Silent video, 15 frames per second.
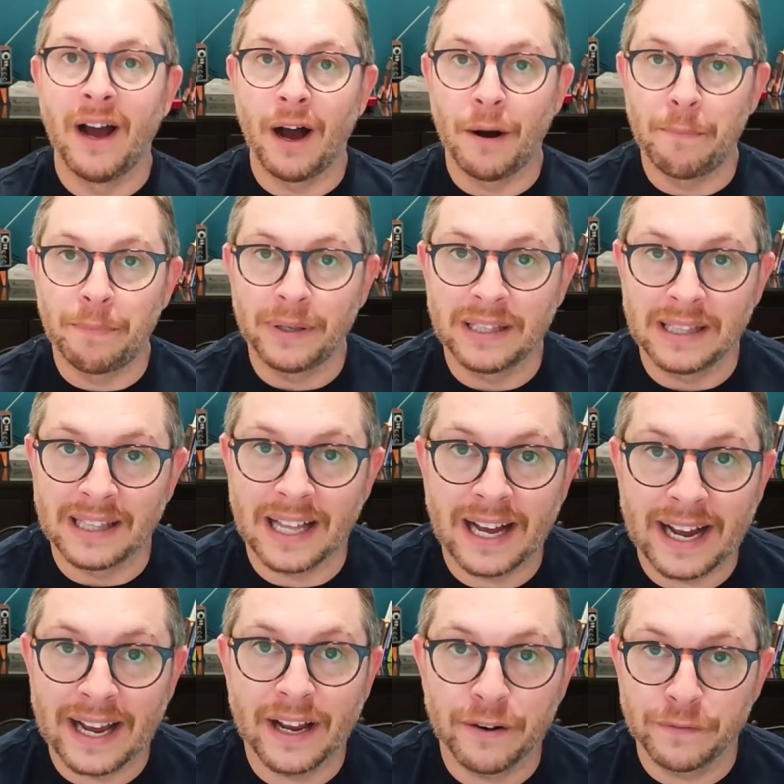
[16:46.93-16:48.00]

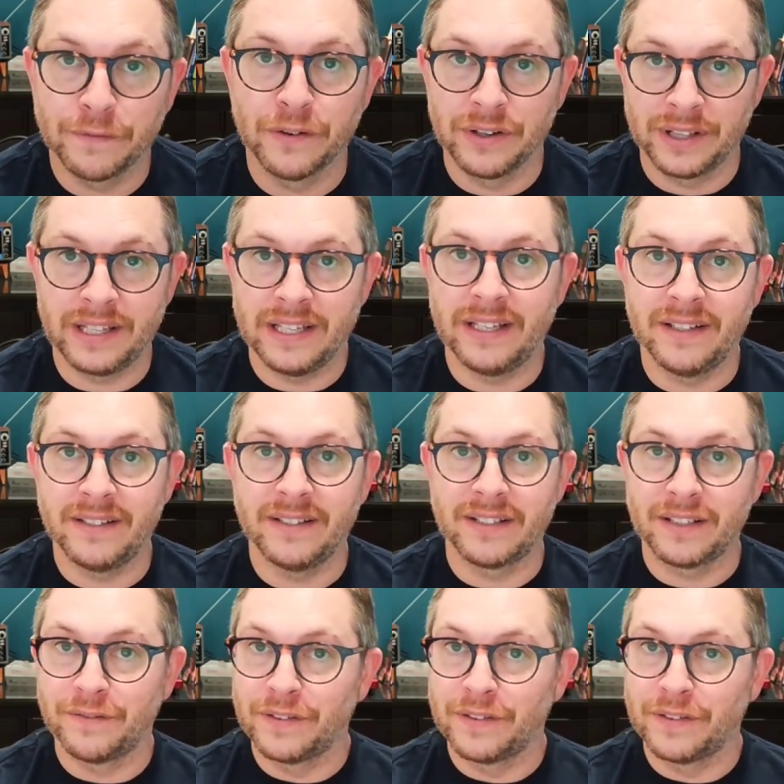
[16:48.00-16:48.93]
Apply for these.